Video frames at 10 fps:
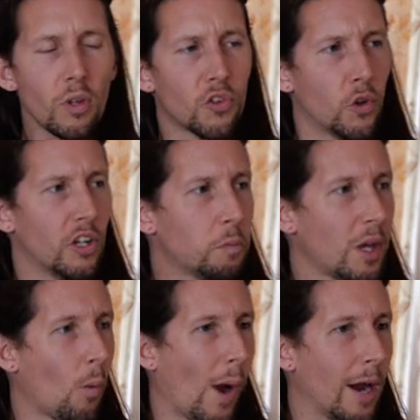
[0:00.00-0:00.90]
So just be
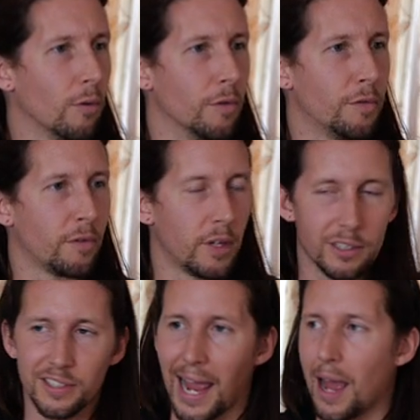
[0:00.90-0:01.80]
aware of
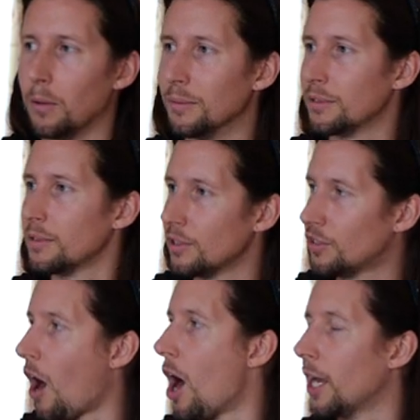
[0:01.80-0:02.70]
sound,
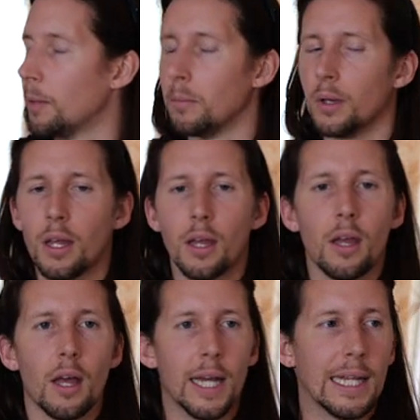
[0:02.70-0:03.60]
time,
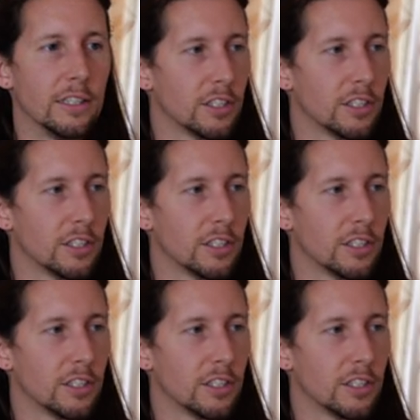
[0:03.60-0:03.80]
and